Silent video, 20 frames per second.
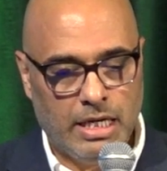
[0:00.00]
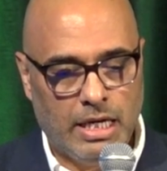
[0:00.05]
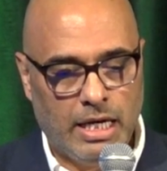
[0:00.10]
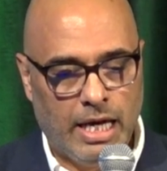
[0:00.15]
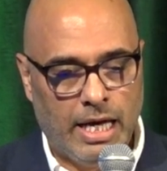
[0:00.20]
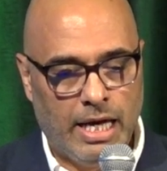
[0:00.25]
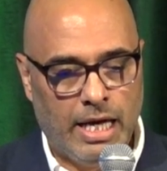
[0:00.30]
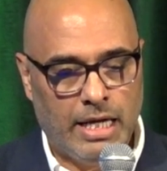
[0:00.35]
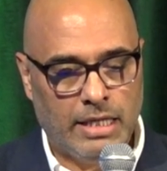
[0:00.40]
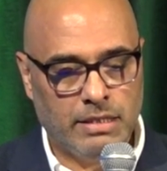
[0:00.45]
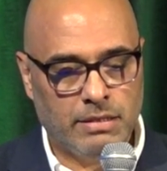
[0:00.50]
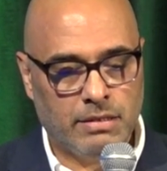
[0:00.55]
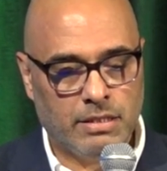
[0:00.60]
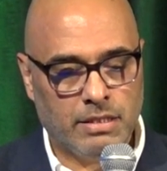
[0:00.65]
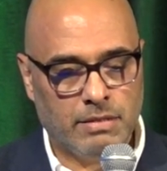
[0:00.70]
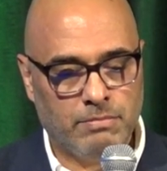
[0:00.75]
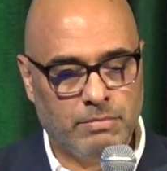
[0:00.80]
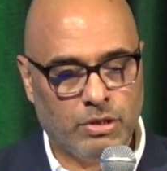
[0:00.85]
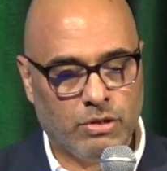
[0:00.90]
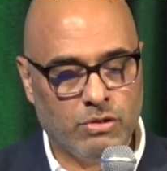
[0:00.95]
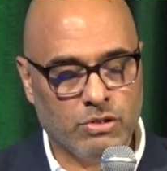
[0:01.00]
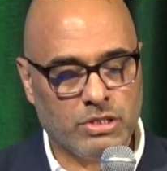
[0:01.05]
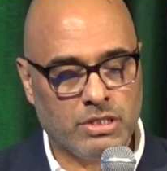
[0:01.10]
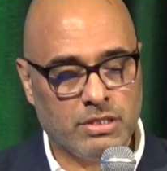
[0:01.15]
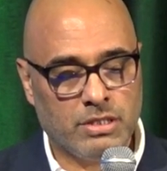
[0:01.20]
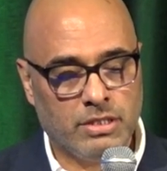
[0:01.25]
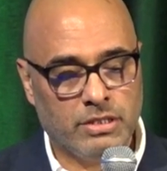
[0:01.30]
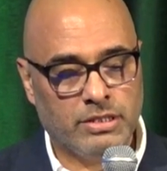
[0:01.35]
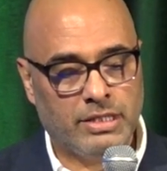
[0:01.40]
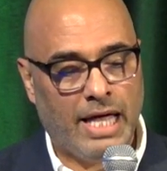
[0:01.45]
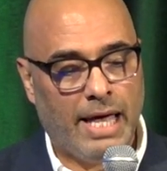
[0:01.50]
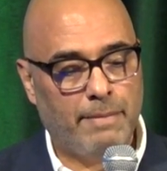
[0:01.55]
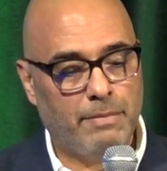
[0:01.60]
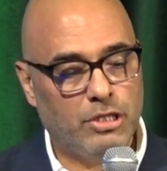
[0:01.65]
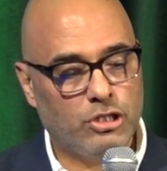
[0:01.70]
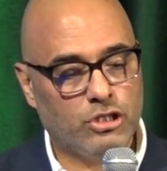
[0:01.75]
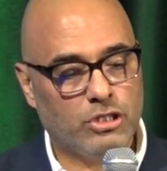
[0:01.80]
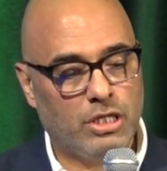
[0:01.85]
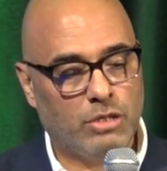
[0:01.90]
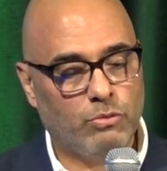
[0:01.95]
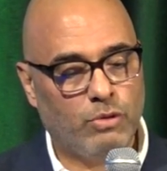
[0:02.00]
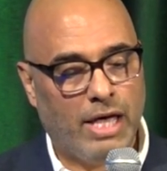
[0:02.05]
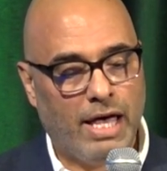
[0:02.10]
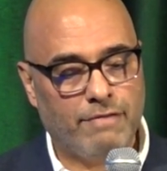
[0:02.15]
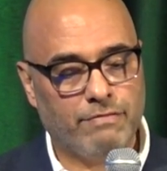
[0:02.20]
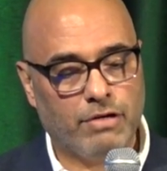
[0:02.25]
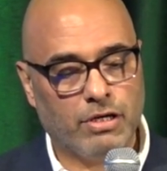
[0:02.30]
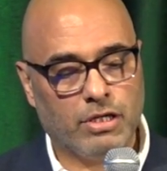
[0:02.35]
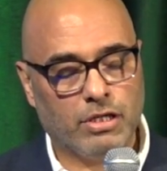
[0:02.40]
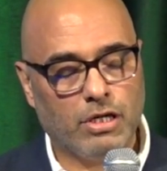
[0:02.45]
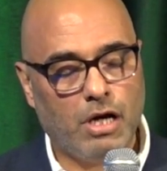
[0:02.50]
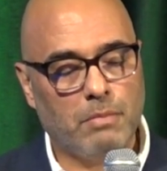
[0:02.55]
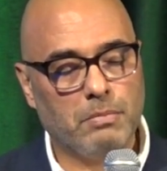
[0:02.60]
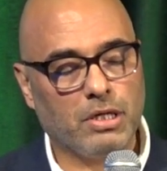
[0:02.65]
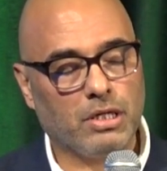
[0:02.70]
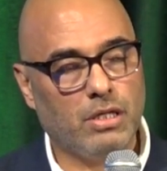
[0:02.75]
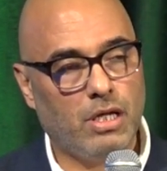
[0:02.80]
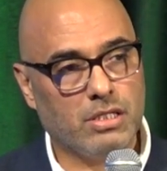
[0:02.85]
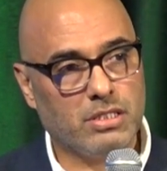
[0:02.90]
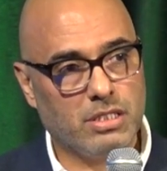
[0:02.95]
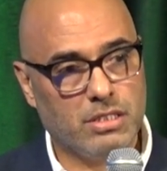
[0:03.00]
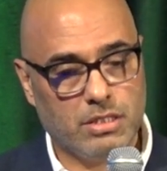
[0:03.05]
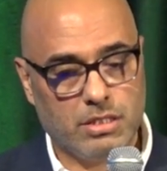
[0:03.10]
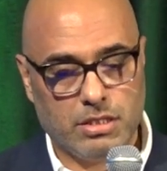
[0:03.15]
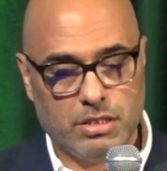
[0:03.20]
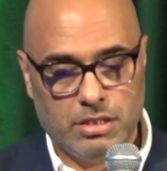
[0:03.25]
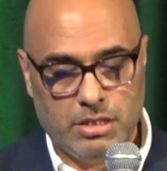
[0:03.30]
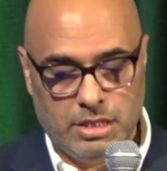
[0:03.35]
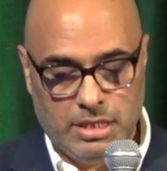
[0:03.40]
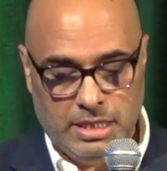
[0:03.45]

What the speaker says: And because they're damaged, then we have economic losses.